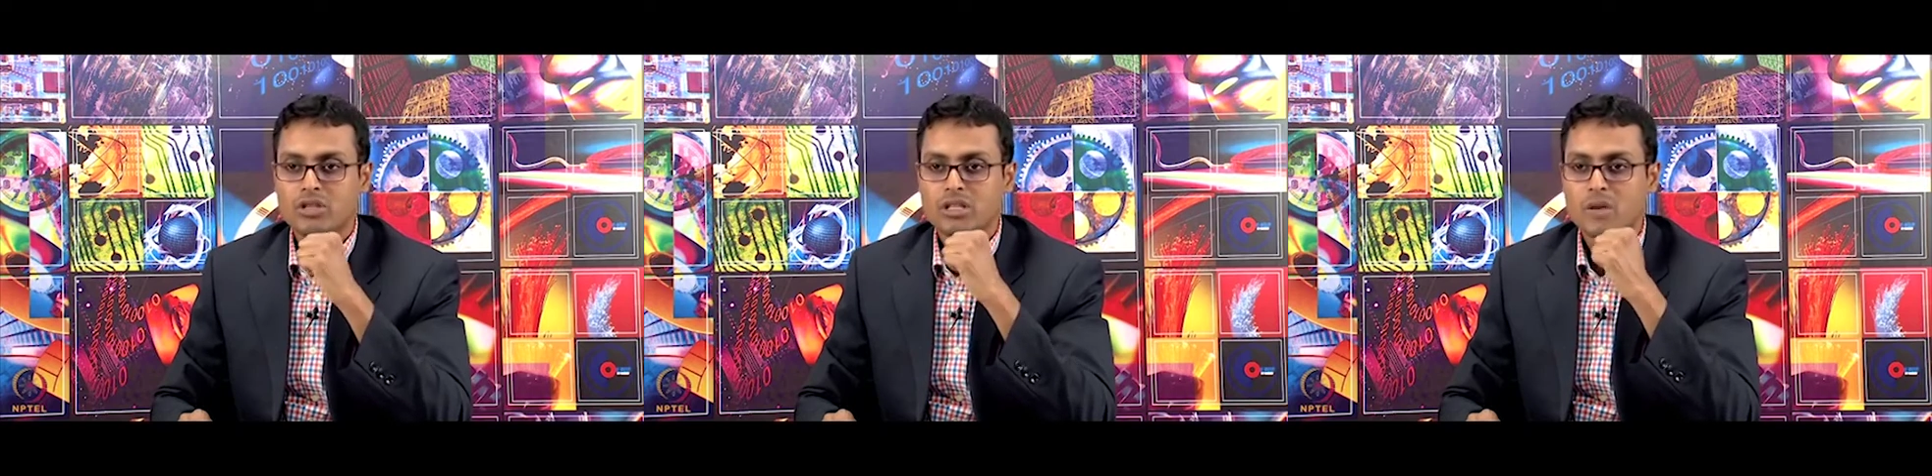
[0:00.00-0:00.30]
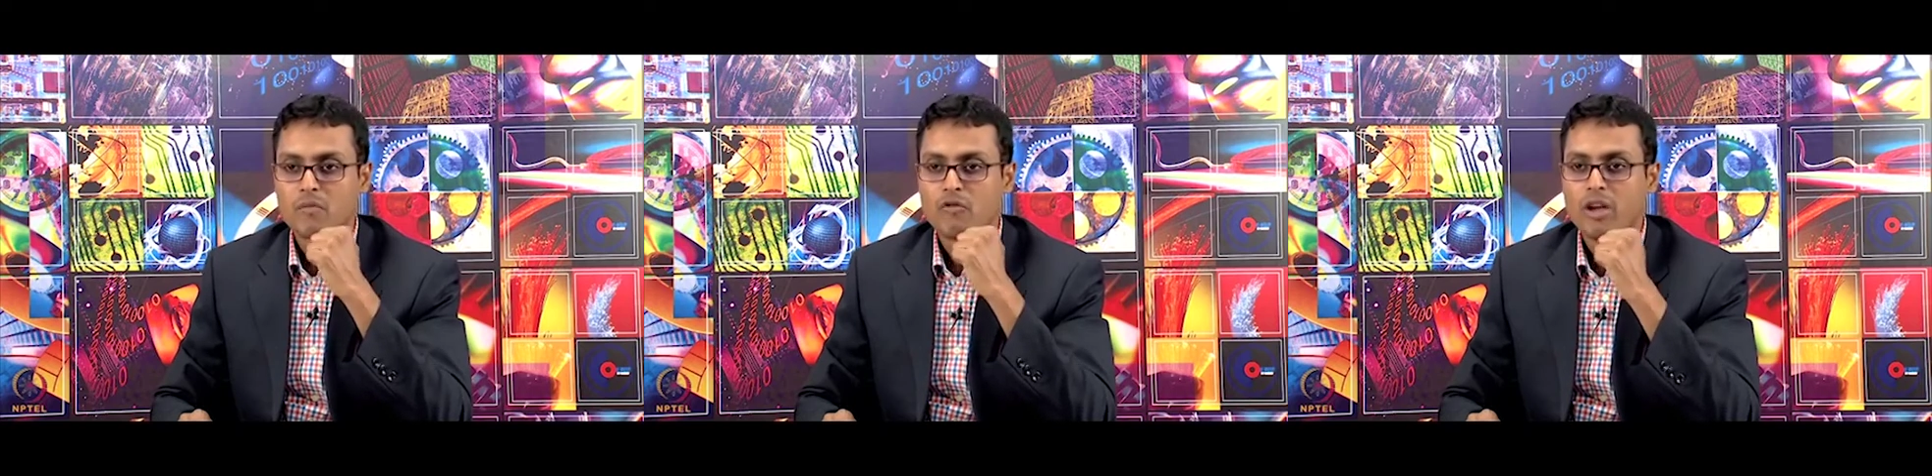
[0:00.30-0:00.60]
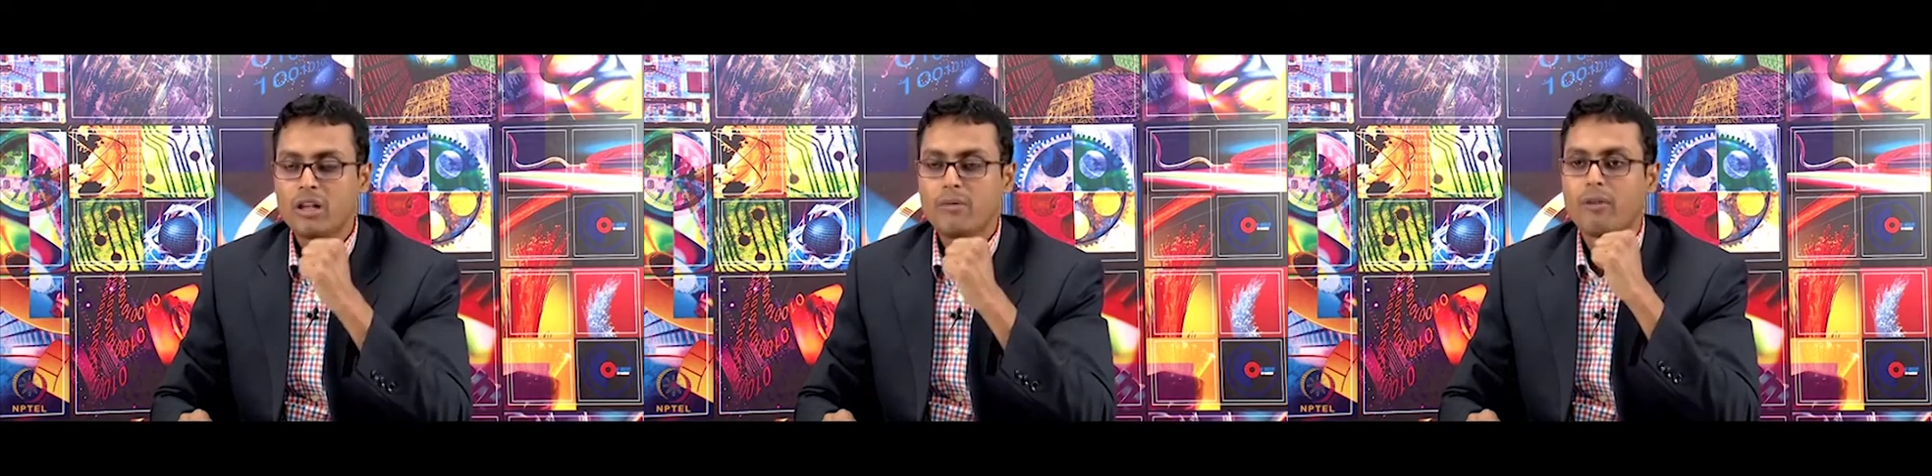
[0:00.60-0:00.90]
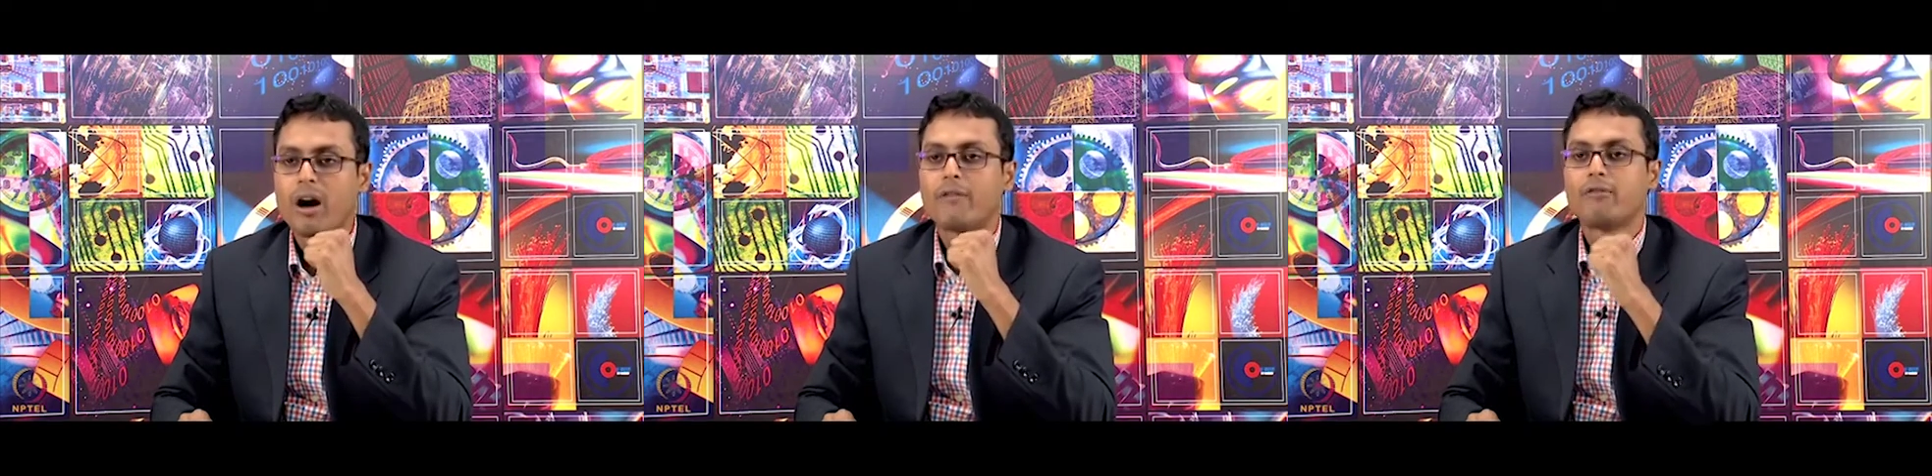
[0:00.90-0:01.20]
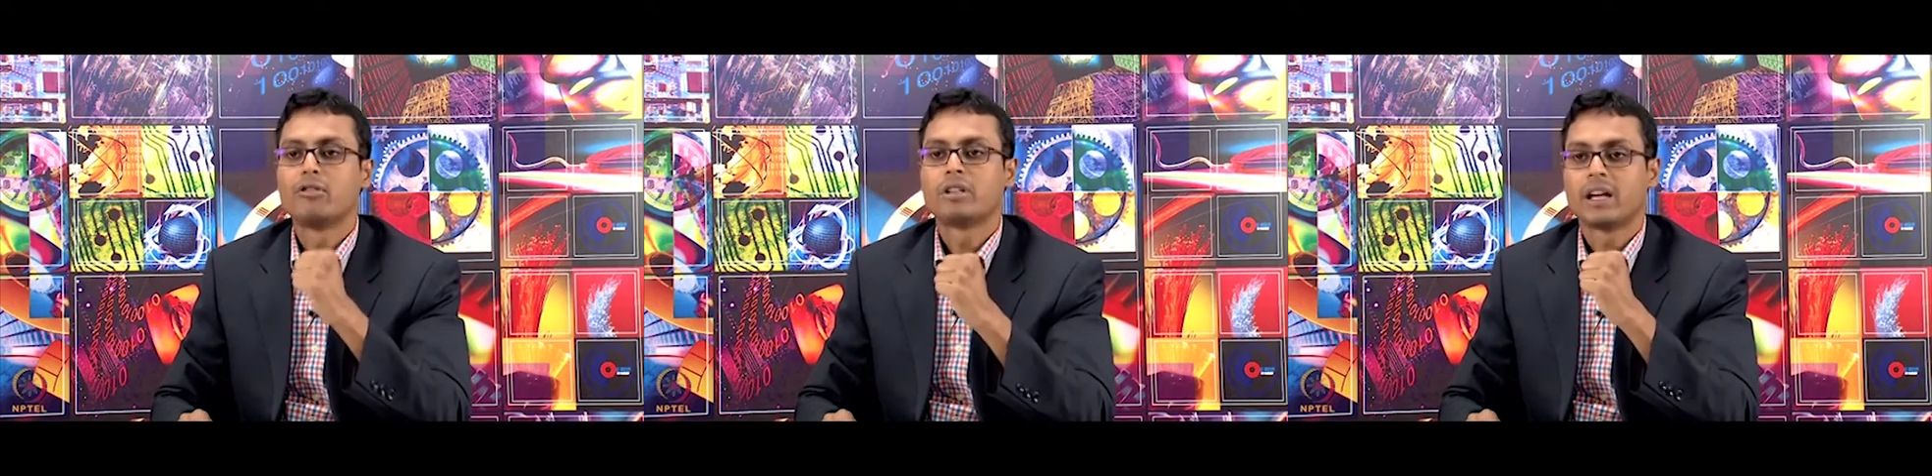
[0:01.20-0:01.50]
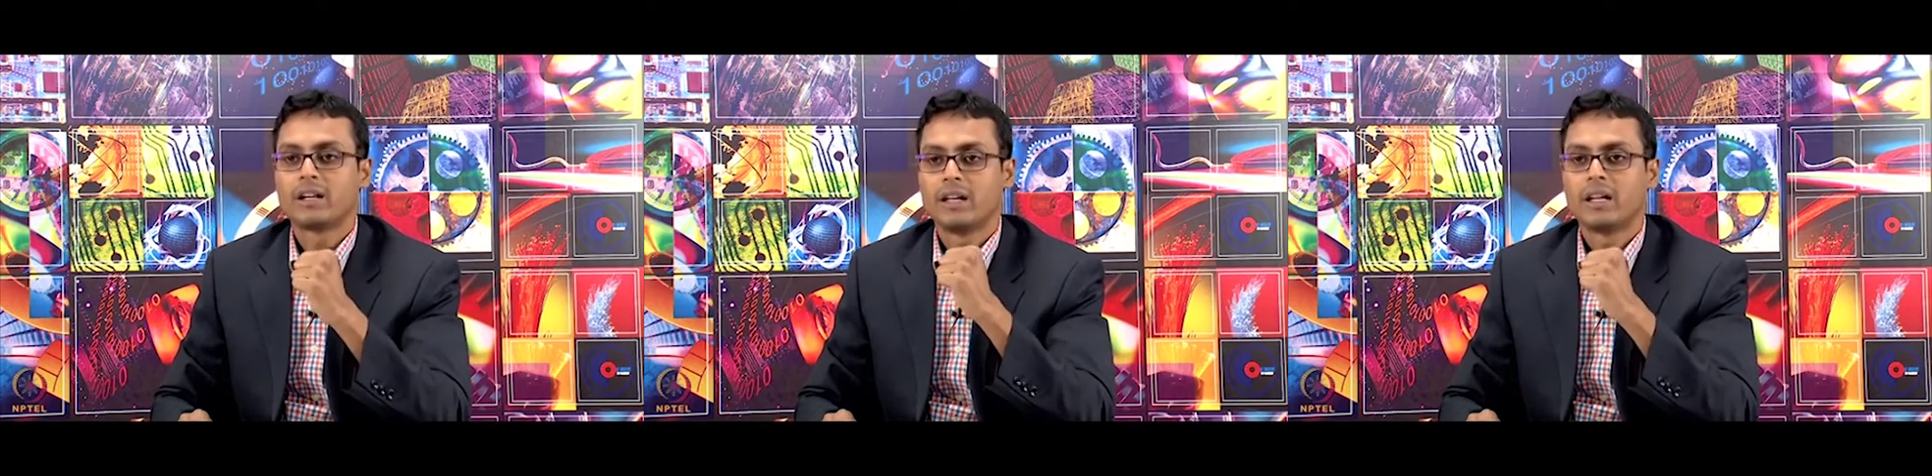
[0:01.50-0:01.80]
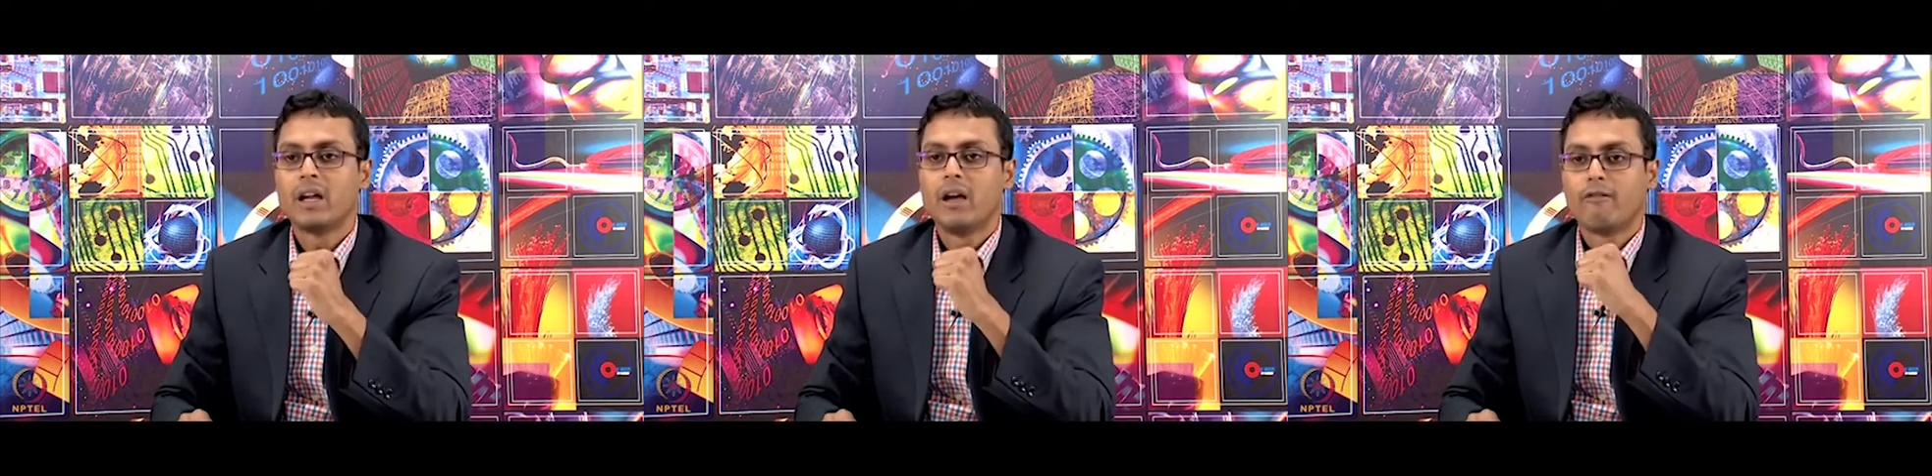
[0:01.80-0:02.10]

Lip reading: which is a very powerful technique